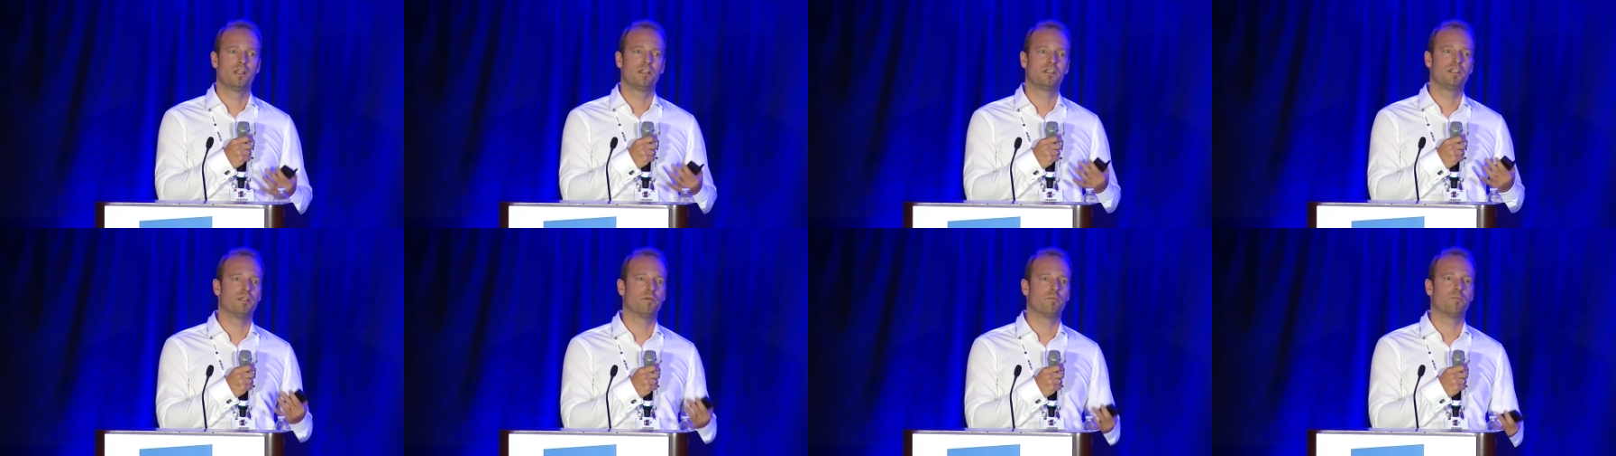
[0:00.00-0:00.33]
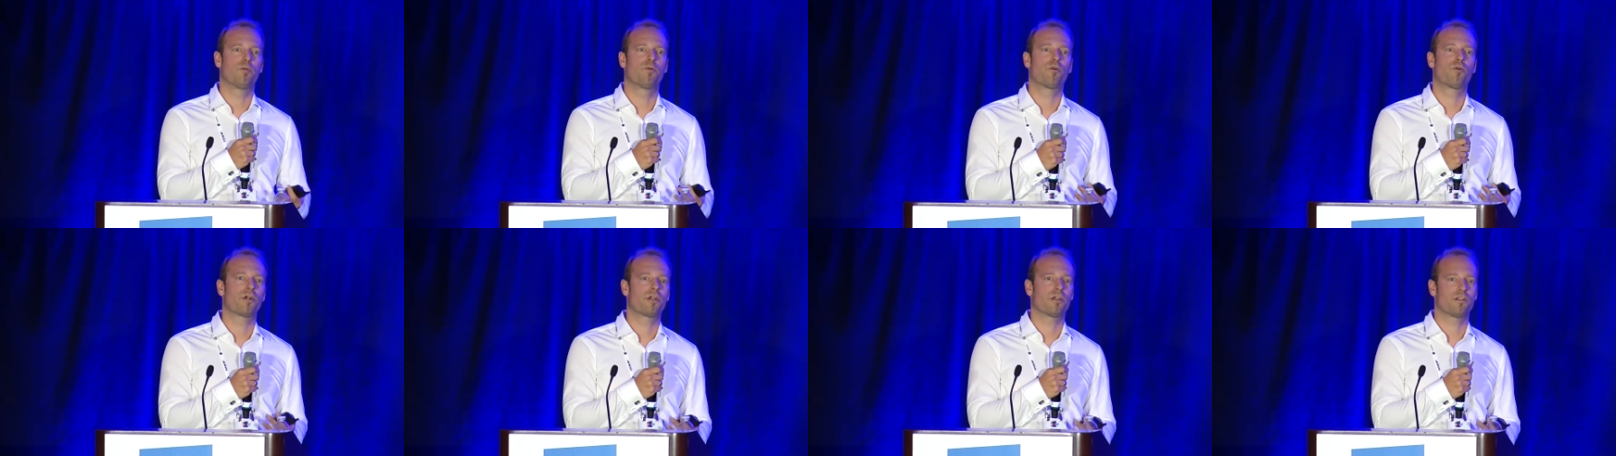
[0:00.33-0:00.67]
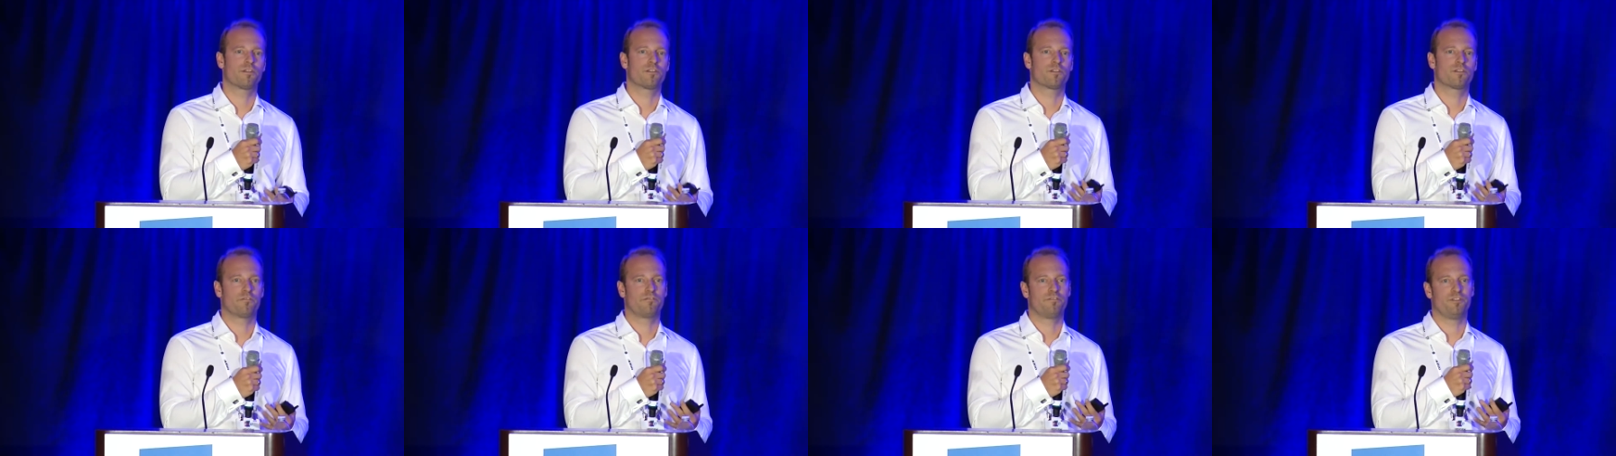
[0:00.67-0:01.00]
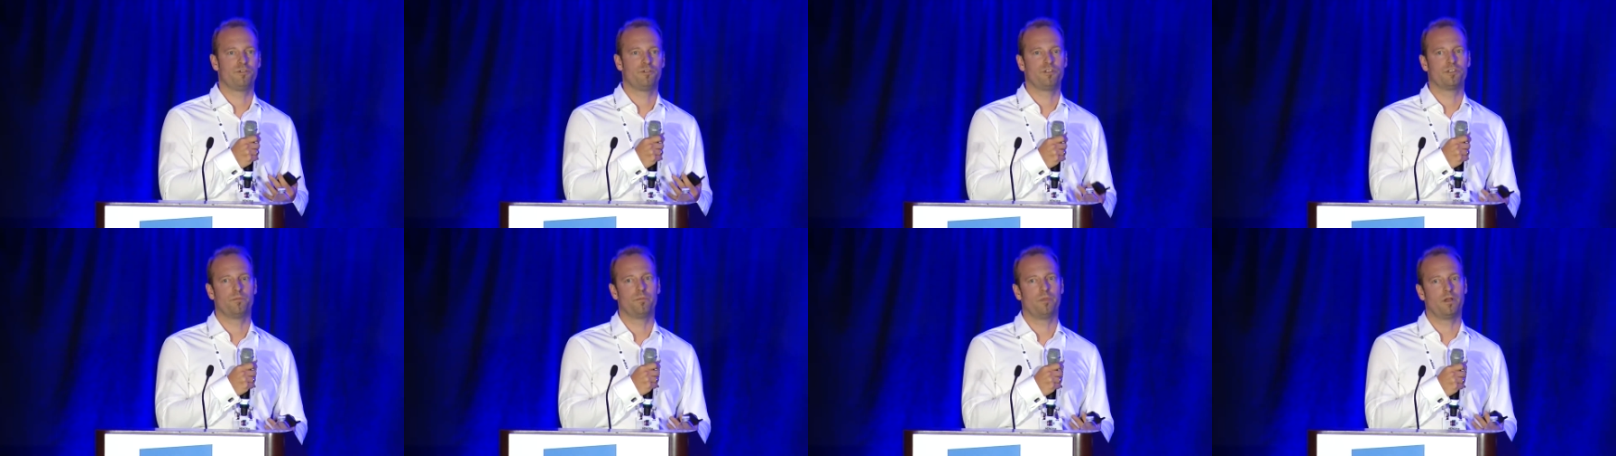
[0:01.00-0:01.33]
the importance of
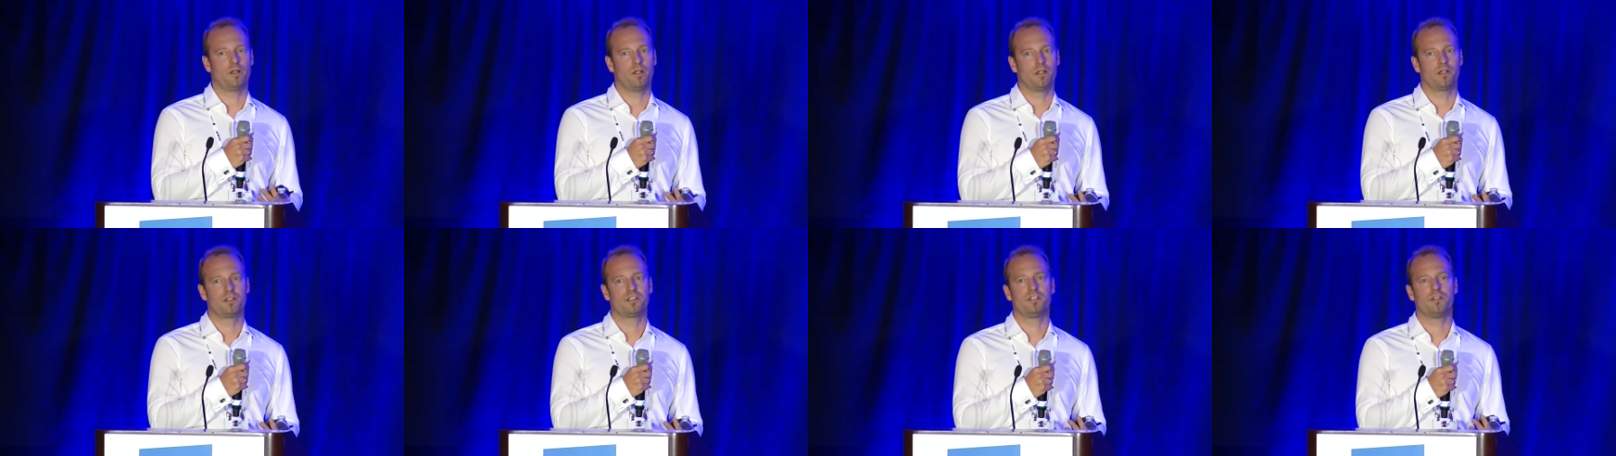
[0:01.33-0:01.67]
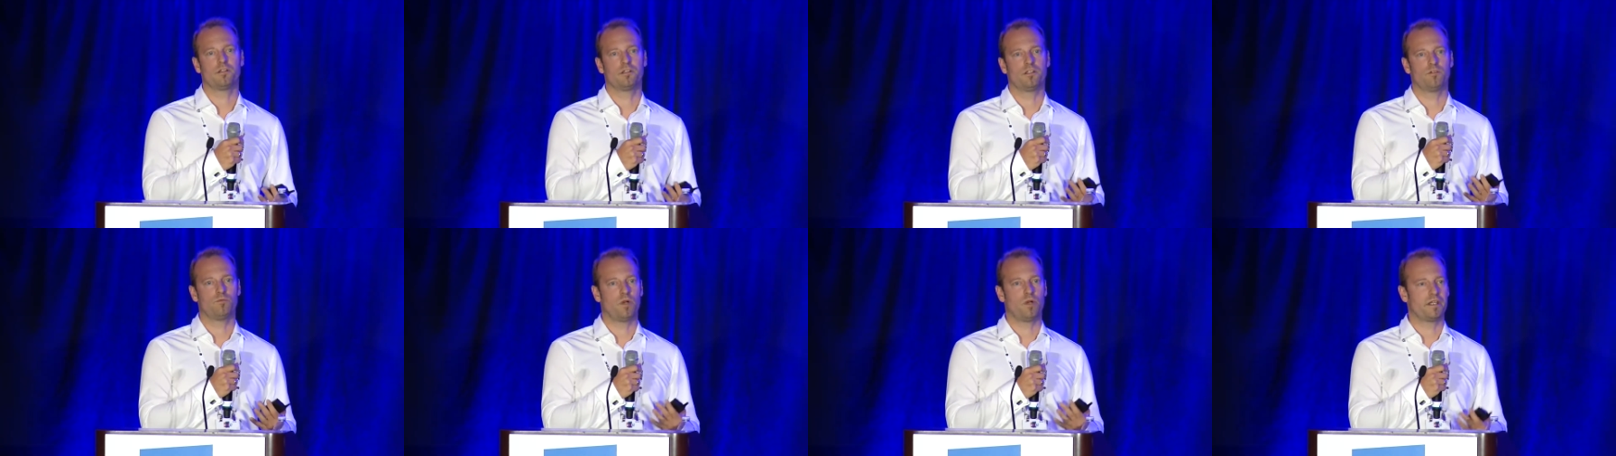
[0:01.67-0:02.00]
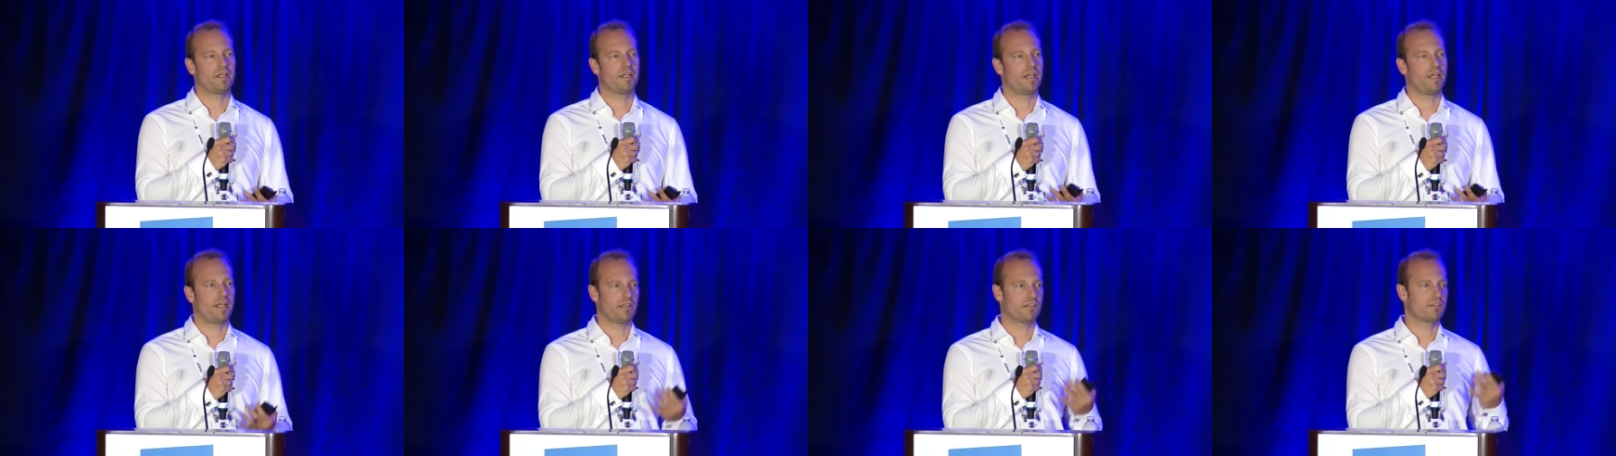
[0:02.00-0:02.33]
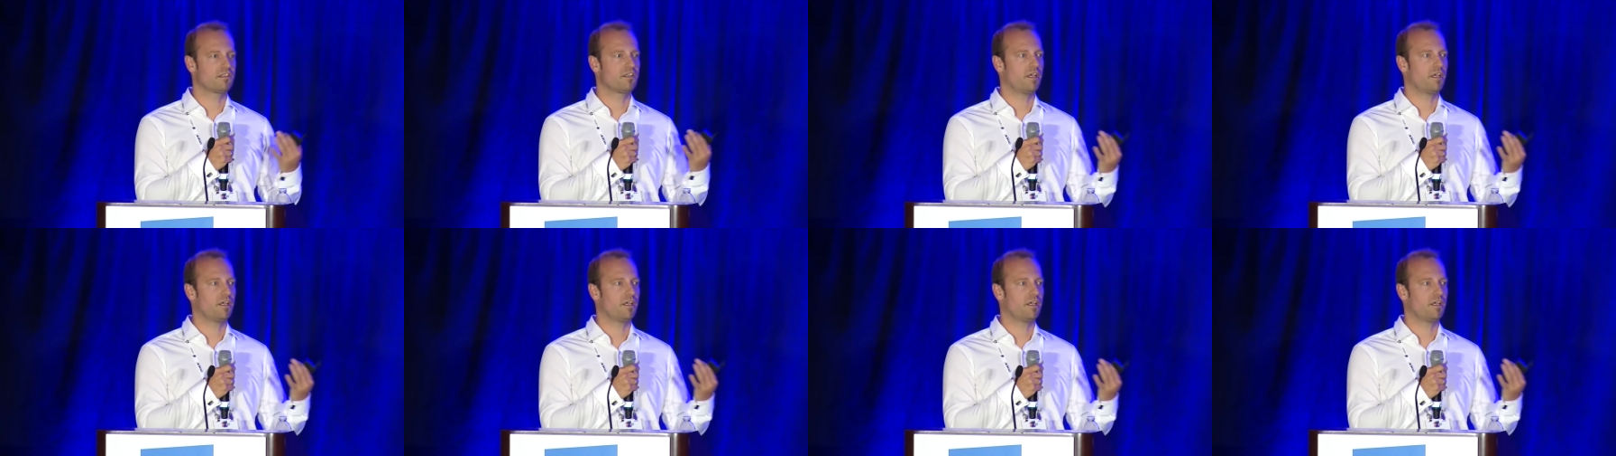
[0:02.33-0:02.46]
usability on the one hand